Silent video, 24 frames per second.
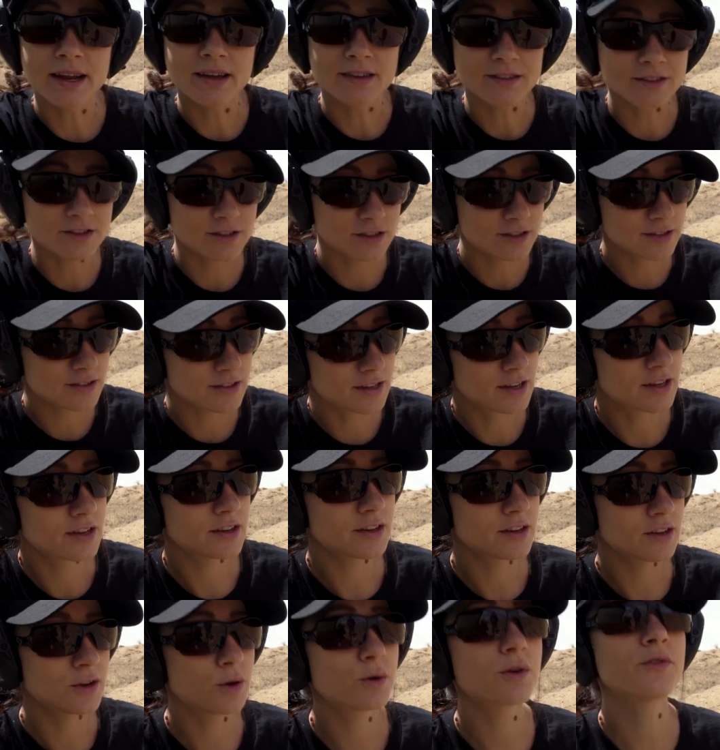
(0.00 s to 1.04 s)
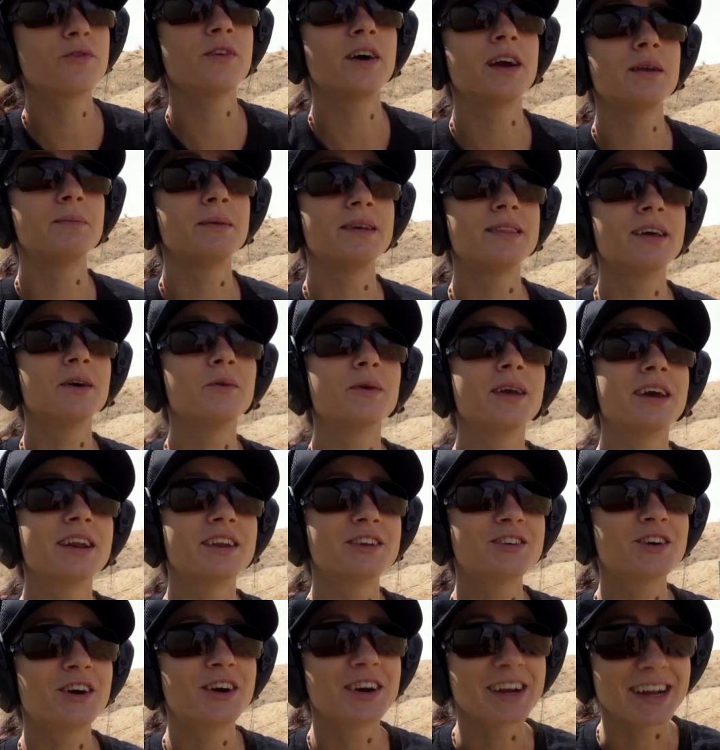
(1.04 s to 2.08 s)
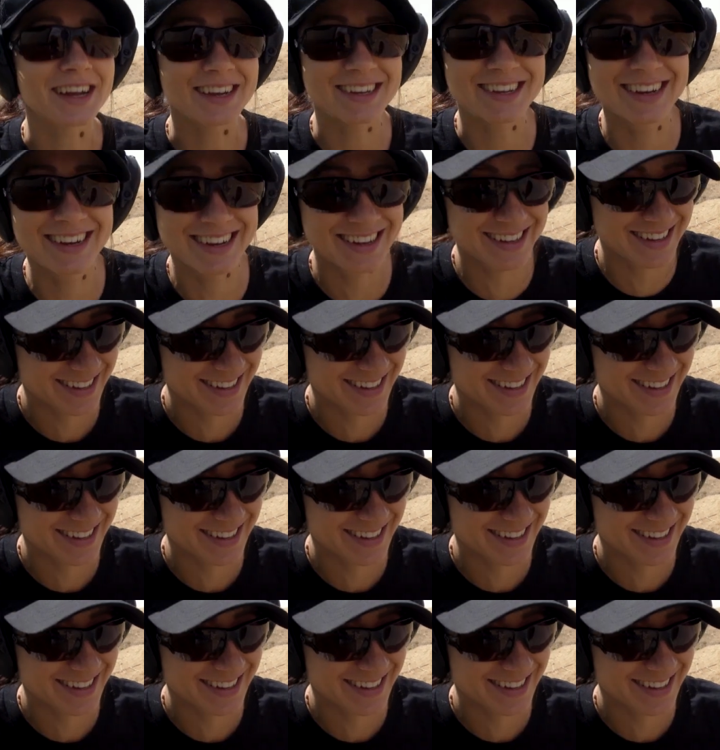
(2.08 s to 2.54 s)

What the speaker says: has just notified me that we had a target.